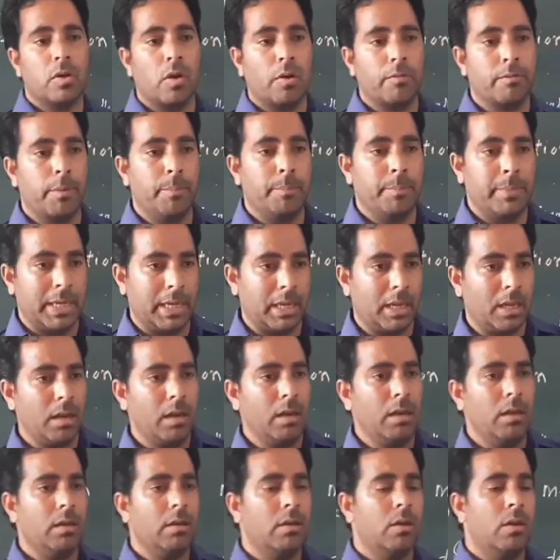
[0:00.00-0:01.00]
of a
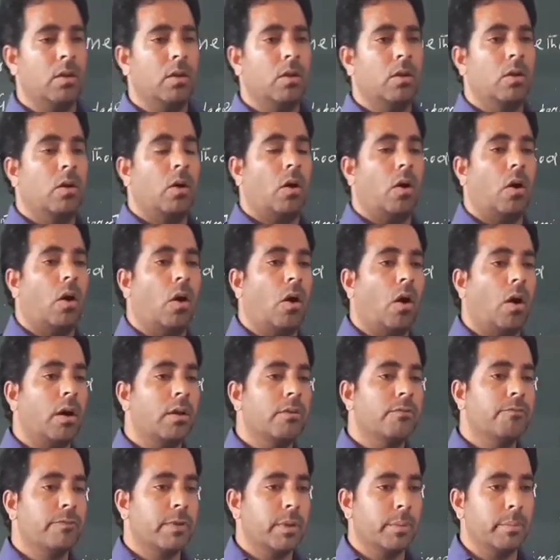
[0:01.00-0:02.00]
male
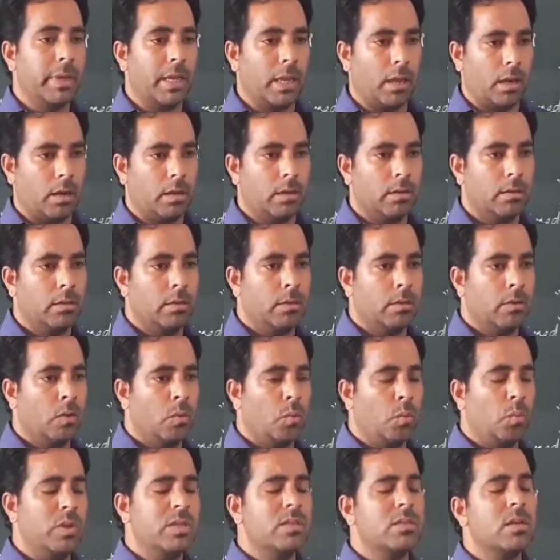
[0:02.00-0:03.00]
or female,
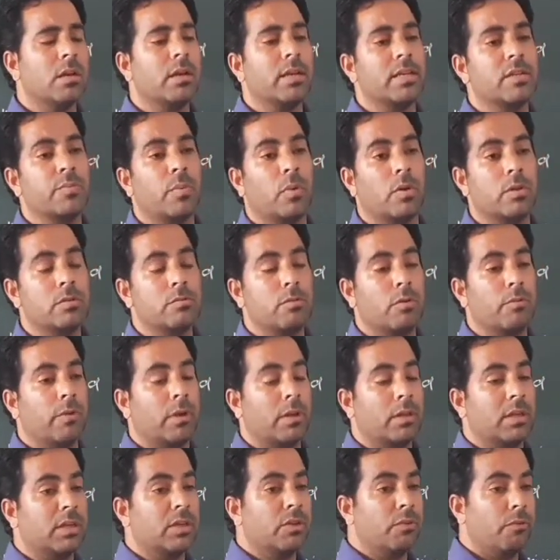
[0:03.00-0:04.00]
which are responsible for
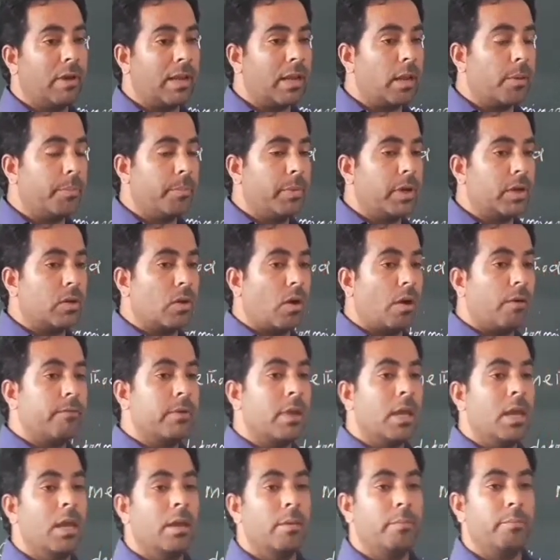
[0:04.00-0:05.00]
the development
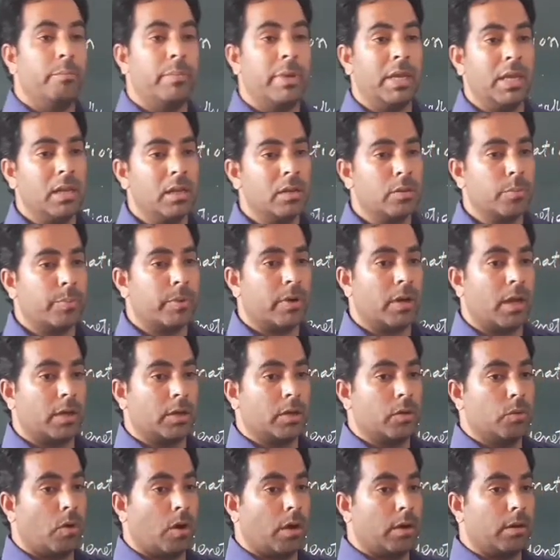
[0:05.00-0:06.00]
of male
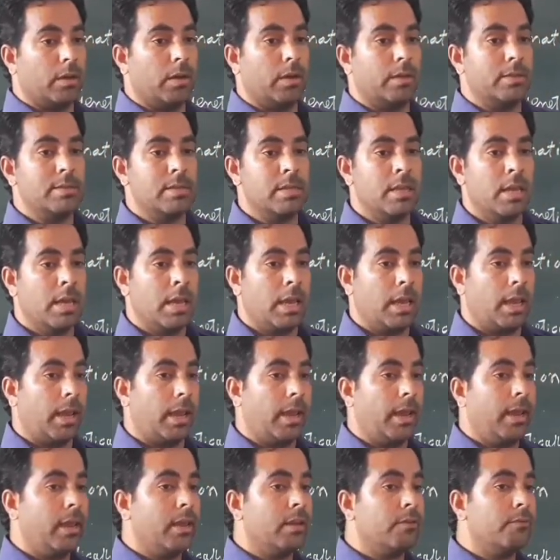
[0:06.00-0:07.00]
reproductive organs
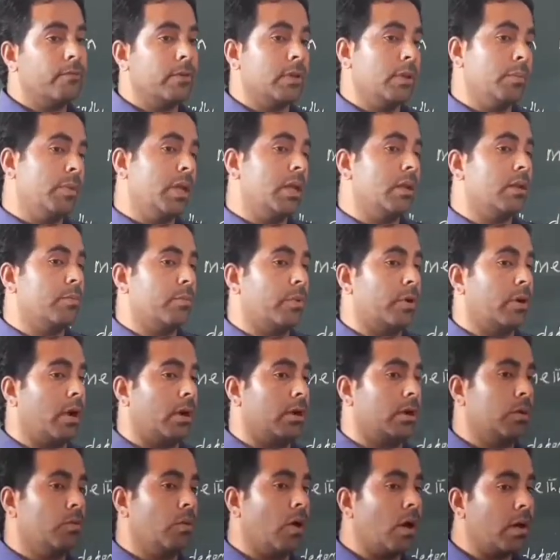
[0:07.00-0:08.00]
and female
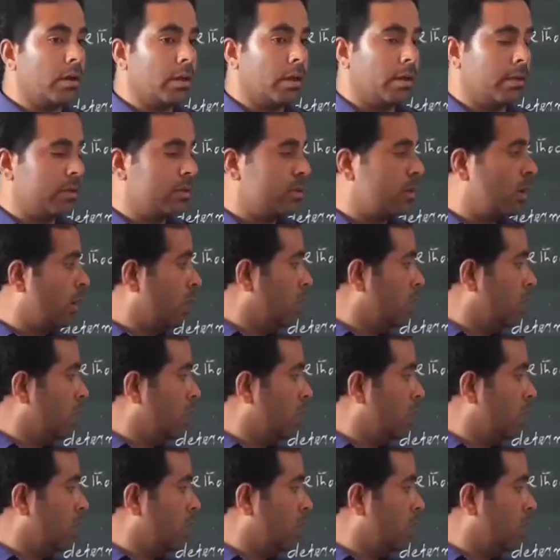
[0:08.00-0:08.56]
reproductive organs.